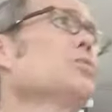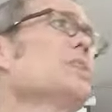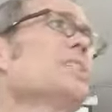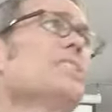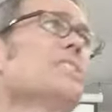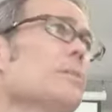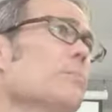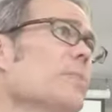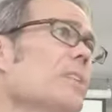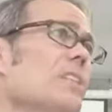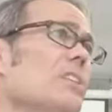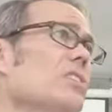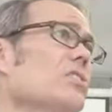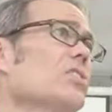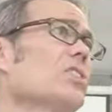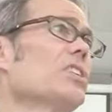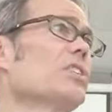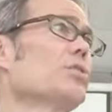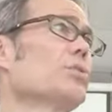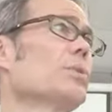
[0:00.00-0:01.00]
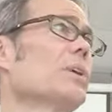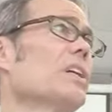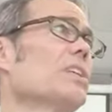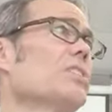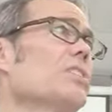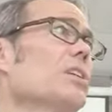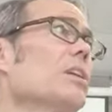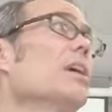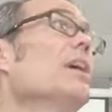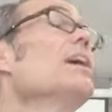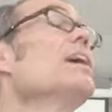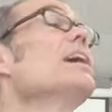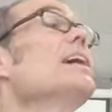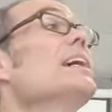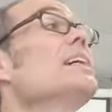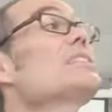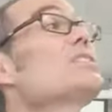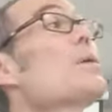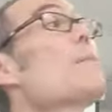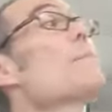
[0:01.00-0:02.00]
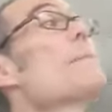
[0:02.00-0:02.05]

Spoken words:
wisdom in this situation. It's a